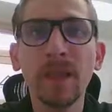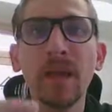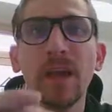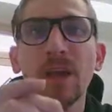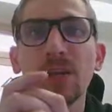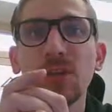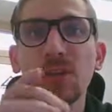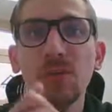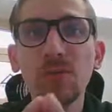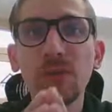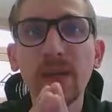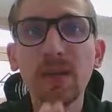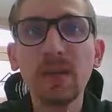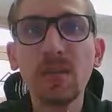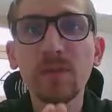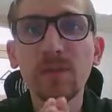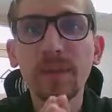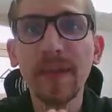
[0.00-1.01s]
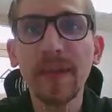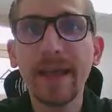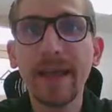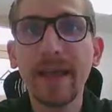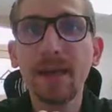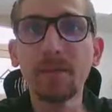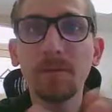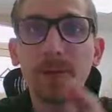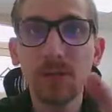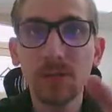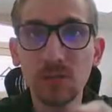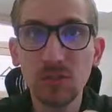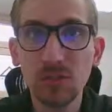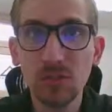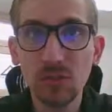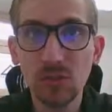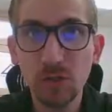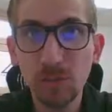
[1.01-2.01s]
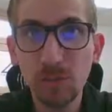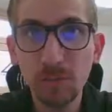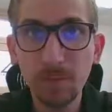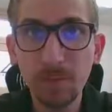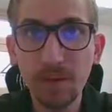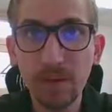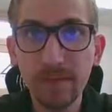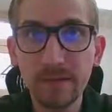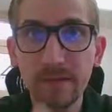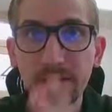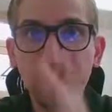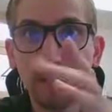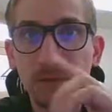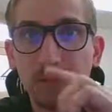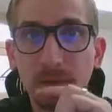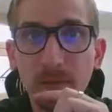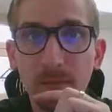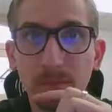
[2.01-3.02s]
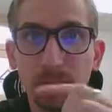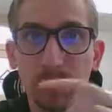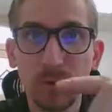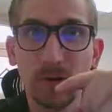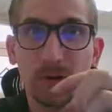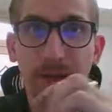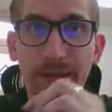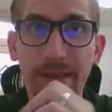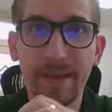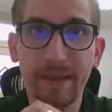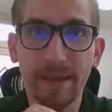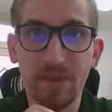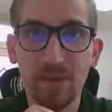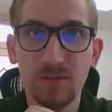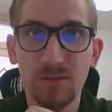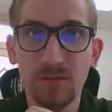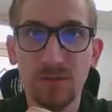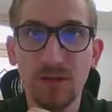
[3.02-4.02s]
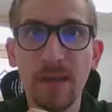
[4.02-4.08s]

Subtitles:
you can only have 2 faces per edge.